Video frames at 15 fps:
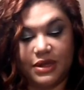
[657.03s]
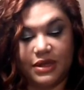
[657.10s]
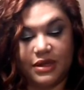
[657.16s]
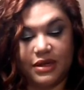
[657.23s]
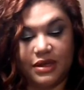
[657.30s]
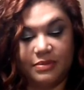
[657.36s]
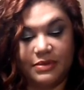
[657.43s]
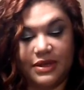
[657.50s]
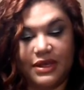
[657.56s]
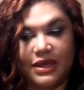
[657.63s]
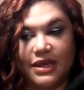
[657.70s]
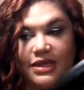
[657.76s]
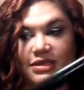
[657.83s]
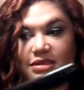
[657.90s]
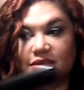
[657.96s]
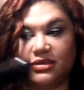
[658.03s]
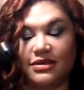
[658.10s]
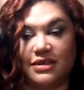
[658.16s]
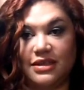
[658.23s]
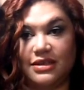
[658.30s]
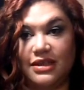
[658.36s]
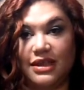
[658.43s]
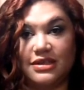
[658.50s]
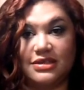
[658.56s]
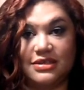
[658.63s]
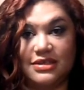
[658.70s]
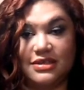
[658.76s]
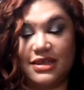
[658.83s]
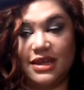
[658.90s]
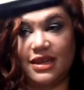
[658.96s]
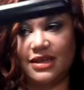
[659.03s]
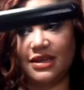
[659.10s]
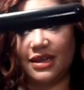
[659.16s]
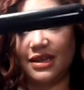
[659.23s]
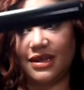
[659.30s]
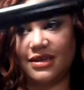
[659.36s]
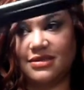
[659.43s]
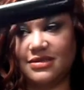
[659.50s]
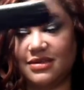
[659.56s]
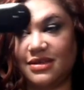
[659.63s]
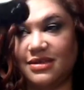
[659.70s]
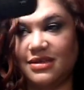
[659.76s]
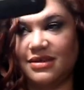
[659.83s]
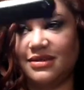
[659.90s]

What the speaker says: But it needs a stand, I guess.